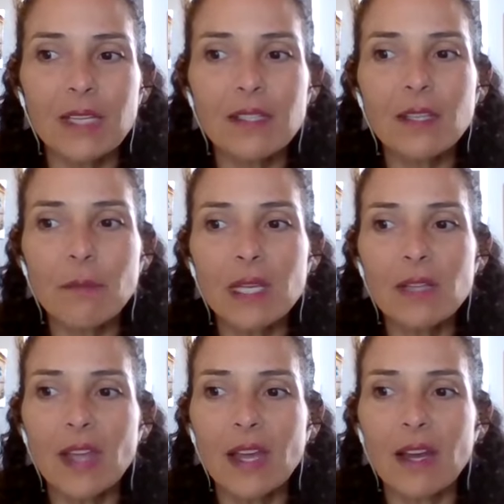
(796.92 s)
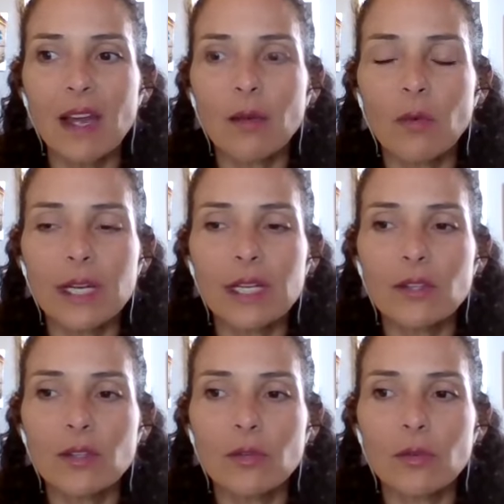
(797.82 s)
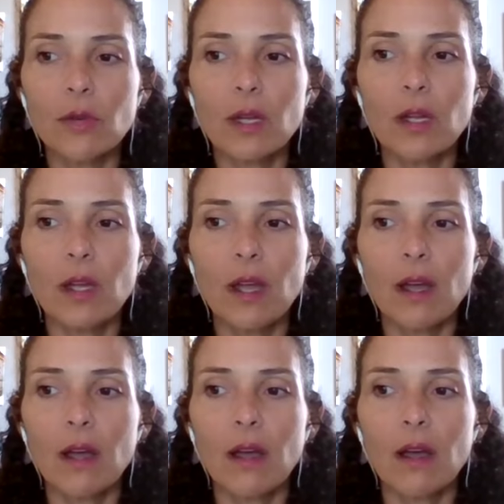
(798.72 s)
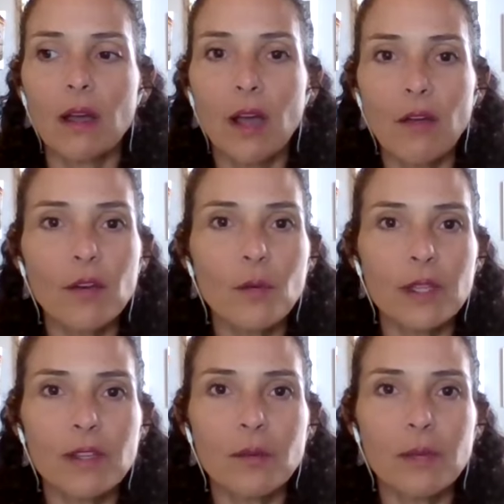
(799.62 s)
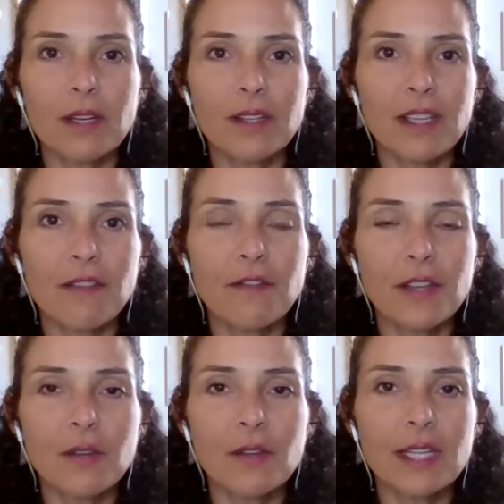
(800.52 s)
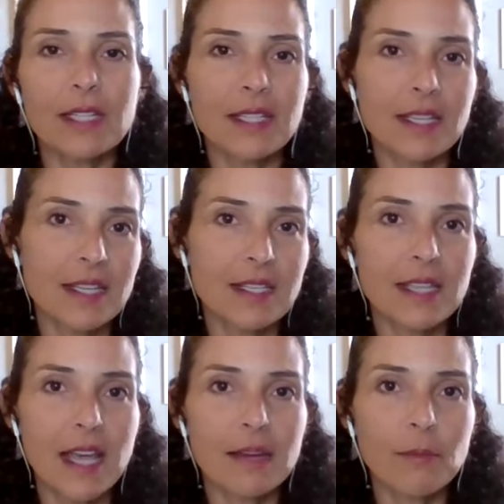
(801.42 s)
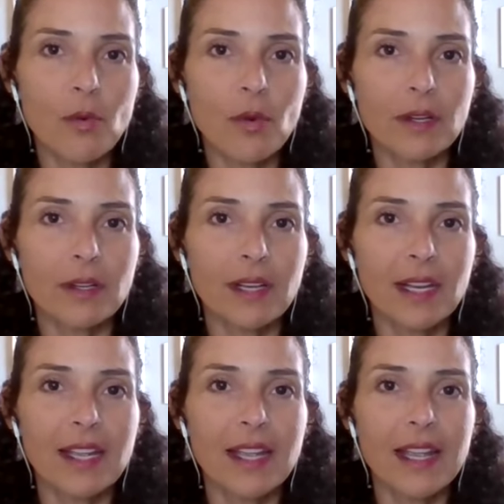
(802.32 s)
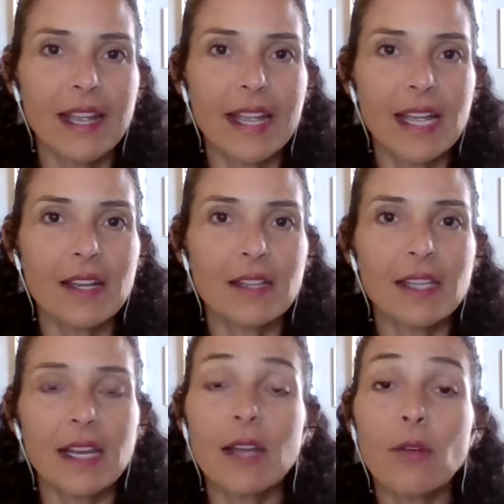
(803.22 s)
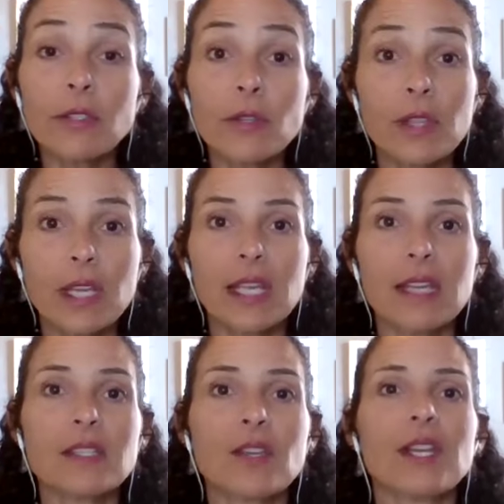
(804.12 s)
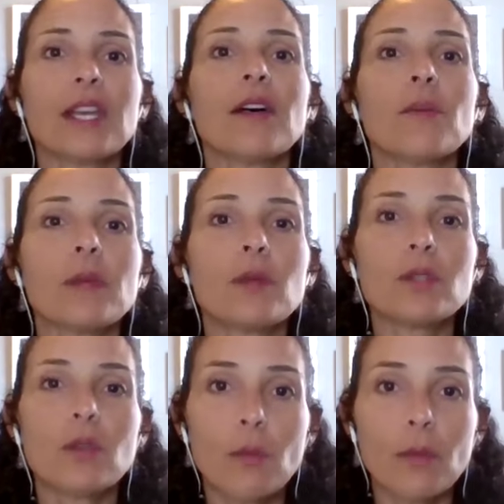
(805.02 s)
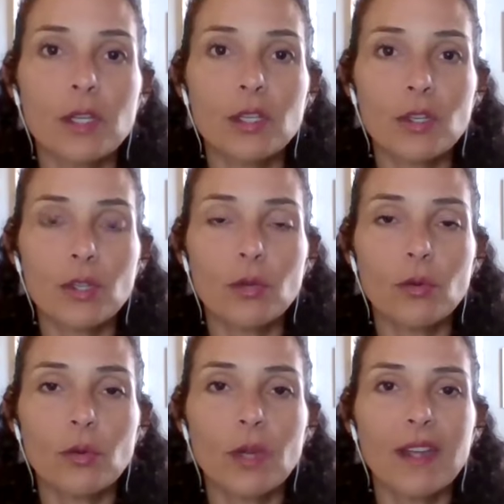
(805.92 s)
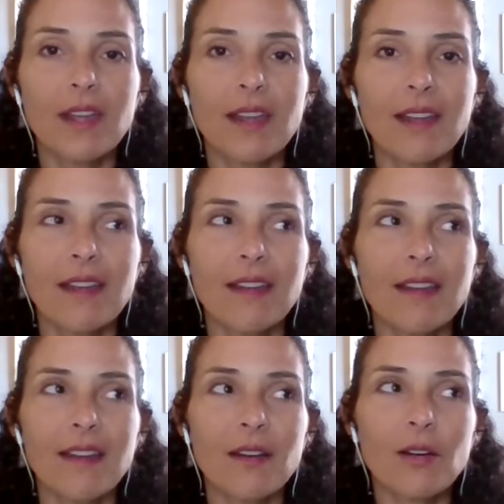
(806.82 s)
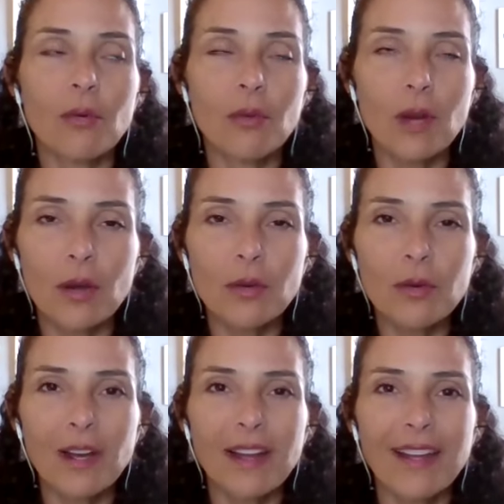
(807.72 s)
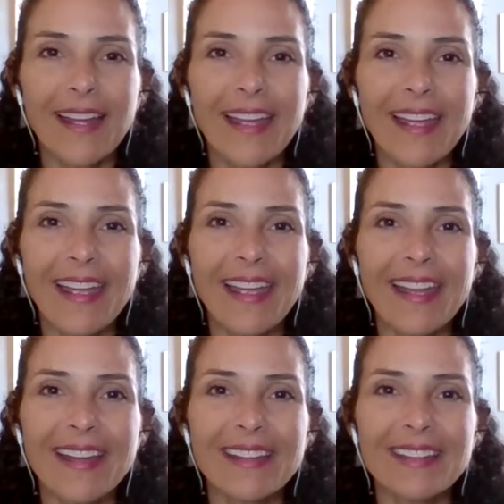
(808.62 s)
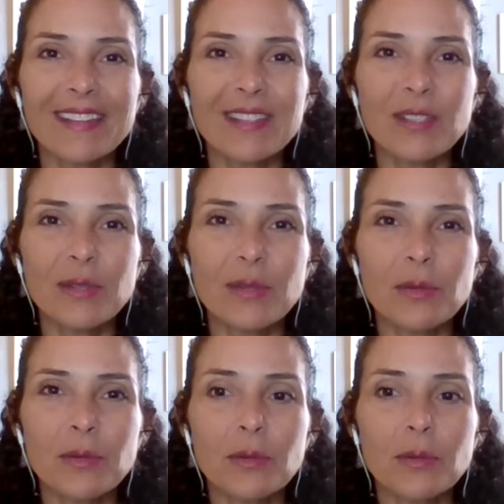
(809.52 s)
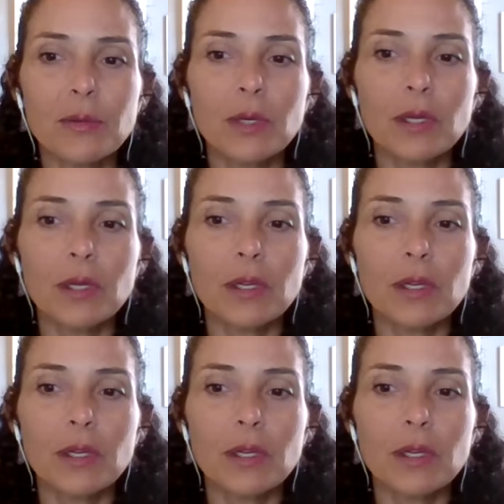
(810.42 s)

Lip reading: it's something that I wanted to cover with you because I feel it's that important. And that I also think it's going to help you so much to grow and to